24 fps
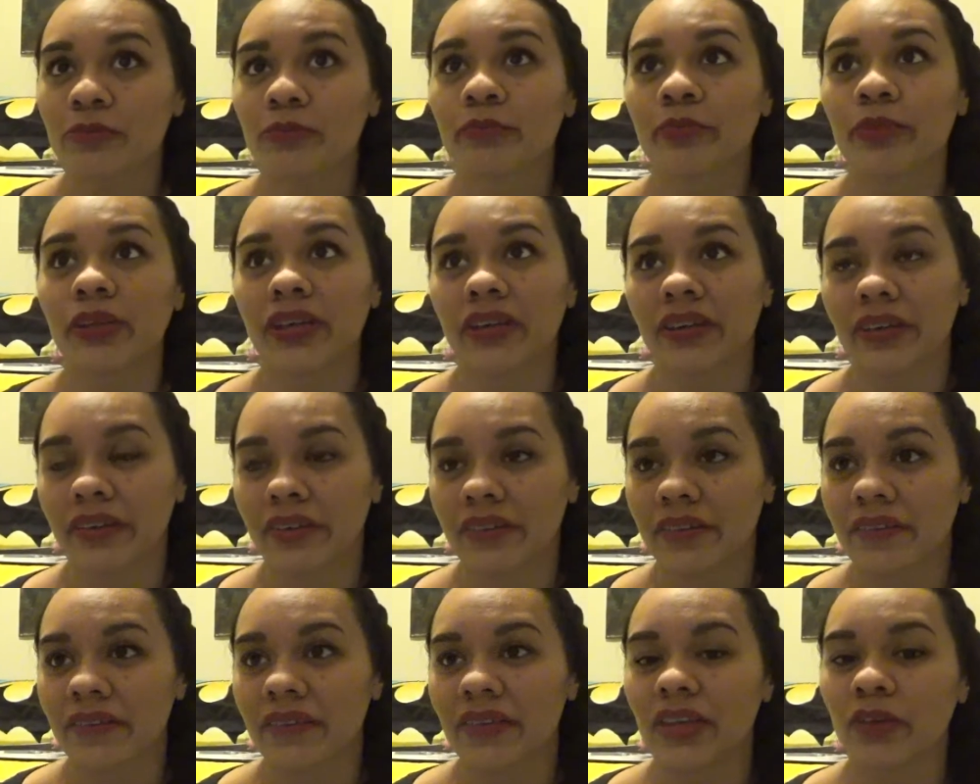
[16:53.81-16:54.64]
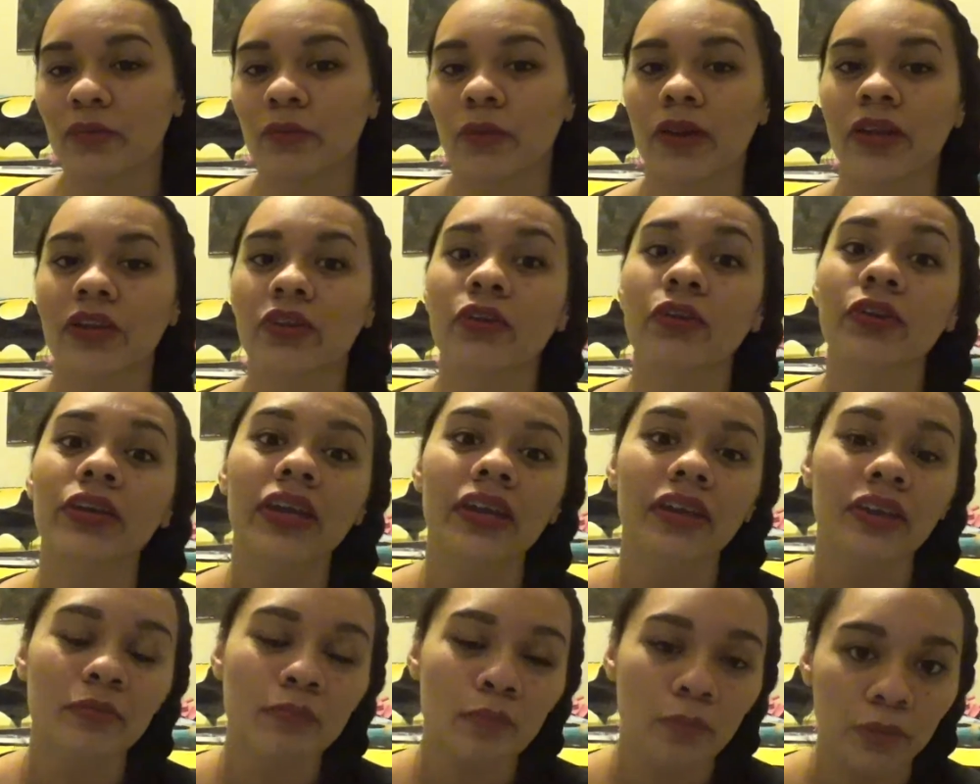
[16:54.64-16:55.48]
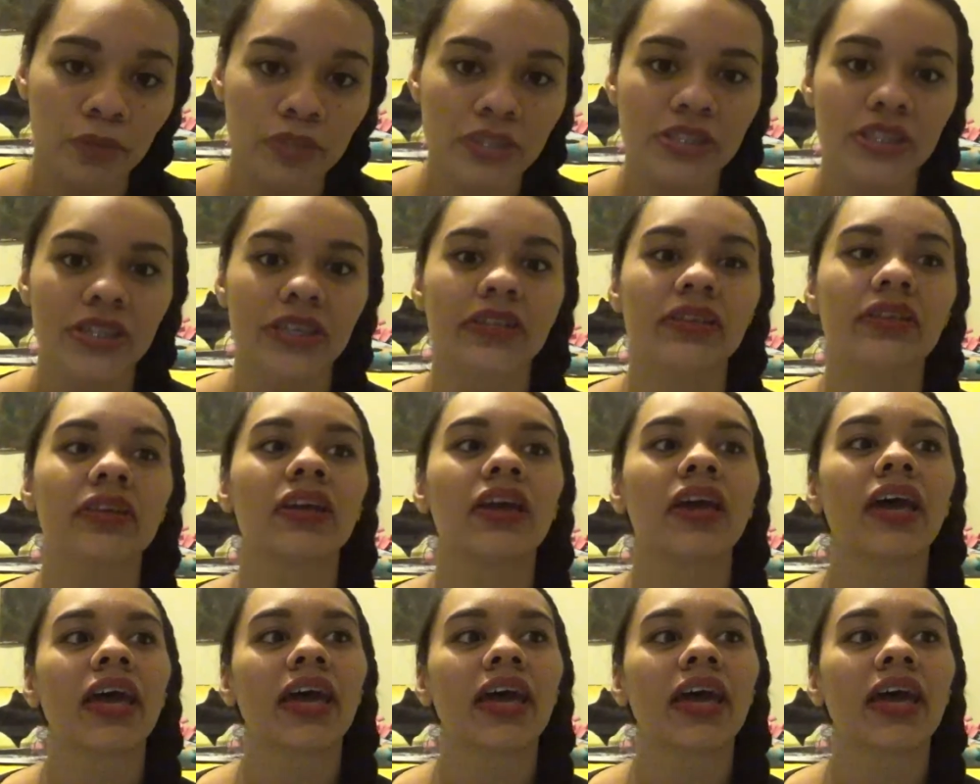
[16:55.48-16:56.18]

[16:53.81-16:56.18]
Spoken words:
because he wanted her to get an abortion.